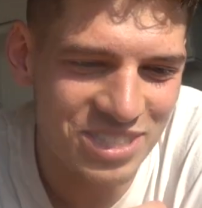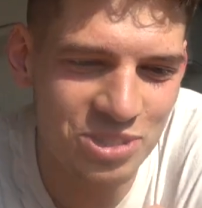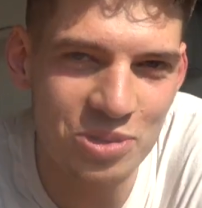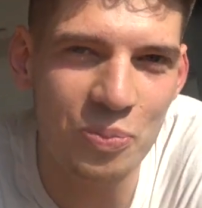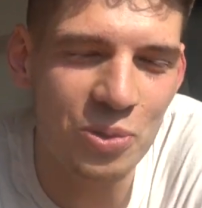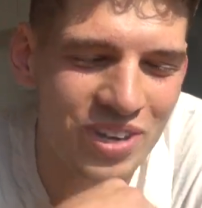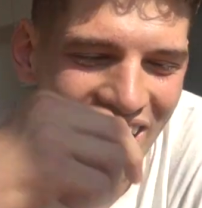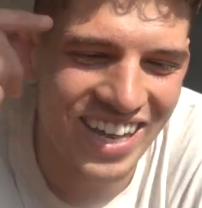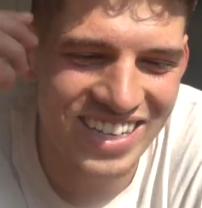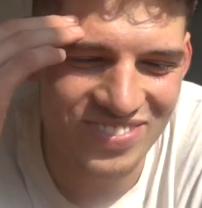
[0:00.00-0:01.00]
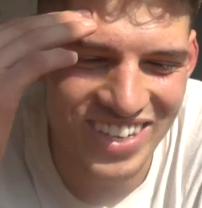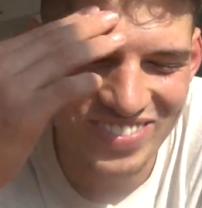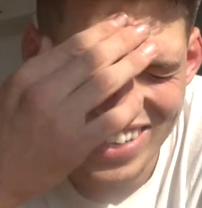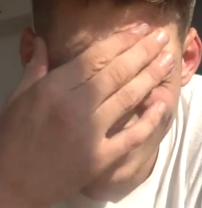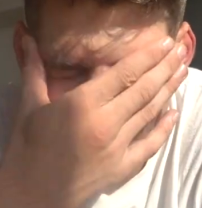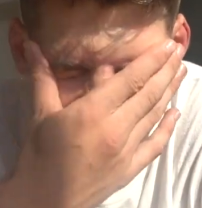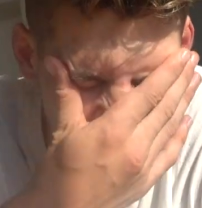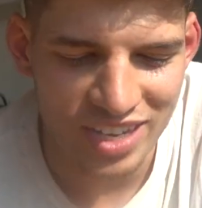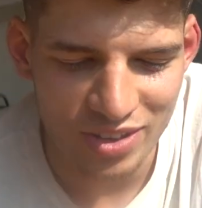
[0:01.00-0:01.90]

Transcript: just your bald head, it made me laugh.